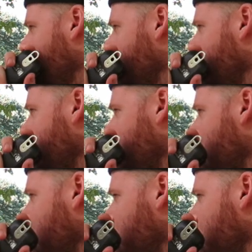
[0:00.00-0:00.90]

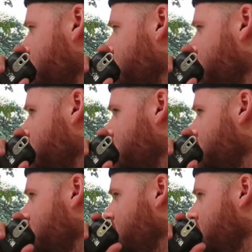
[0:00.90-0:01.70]
[no speech]